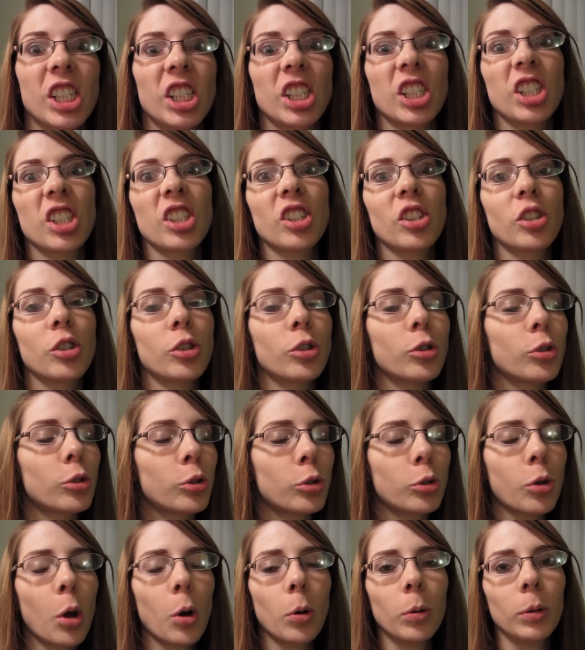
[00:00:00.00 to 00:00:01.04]

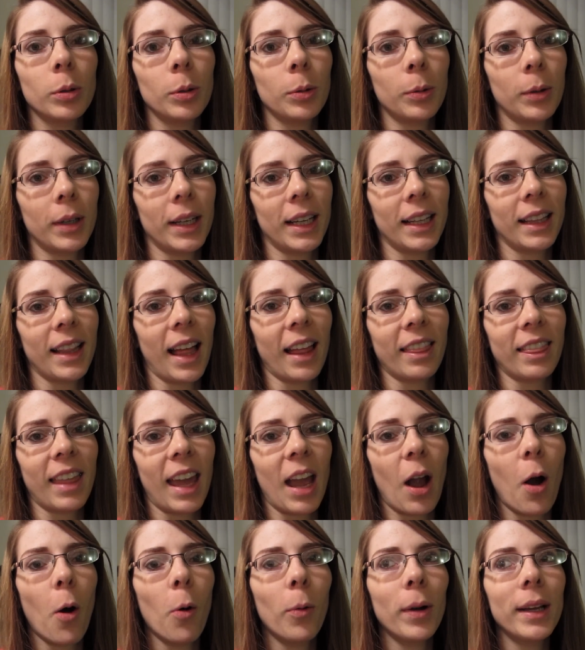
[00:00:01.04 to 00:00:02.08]
So annoying that
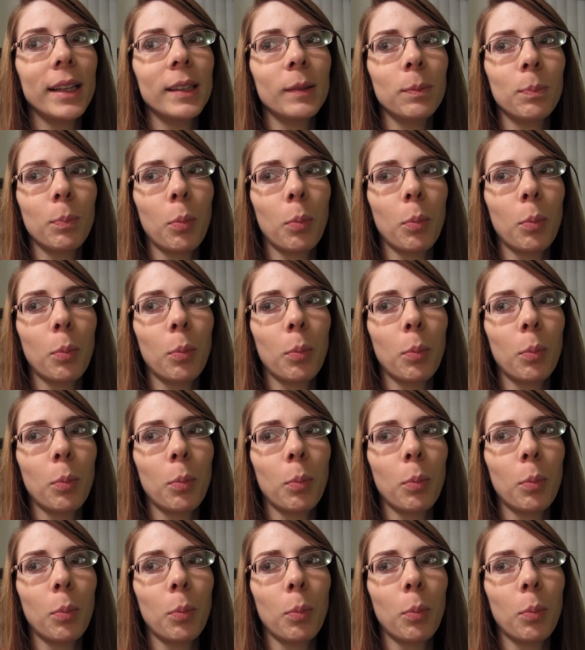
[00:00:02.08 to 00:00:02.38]
they always